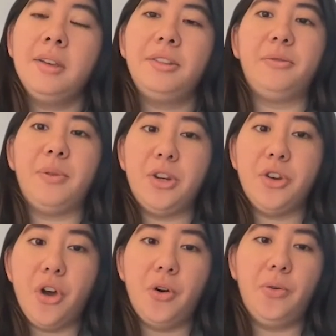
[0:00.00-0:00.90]
So we
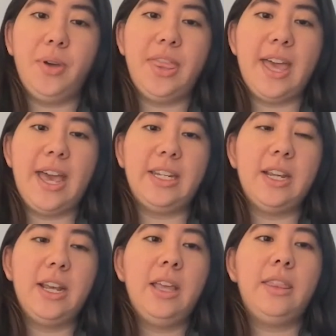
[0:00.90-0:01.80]
know that
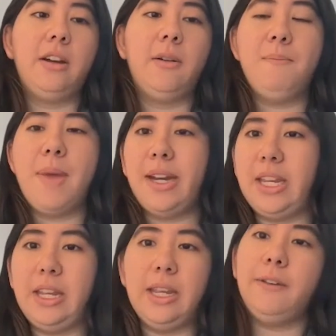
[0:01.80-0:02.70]
there are
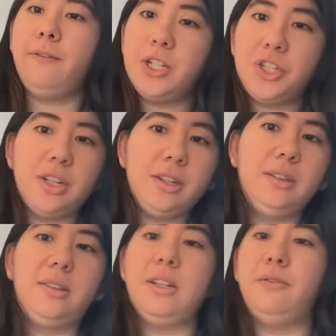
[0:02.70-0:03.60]
many
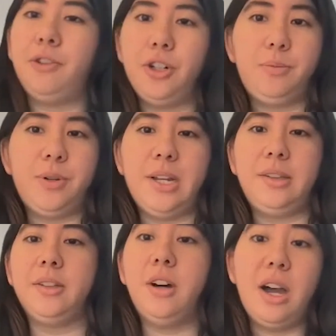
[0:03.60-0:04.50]
fishes,
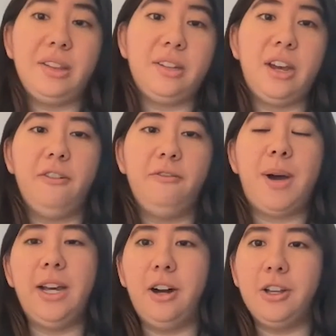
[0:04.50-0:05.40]
invertebrates, lots of
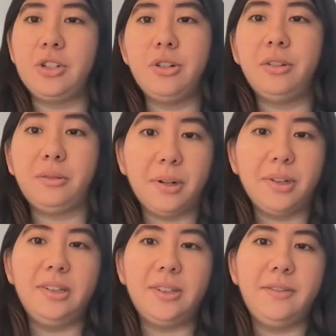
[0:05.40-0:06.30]
biological
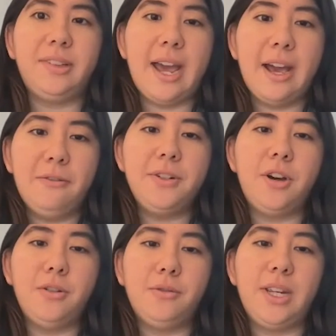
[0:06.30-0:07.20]
sources of sound
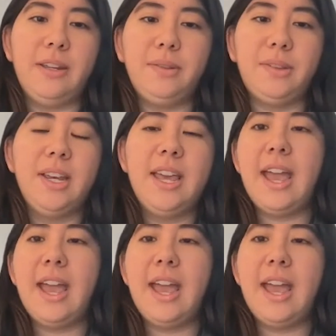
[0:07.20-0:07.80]
on reefs,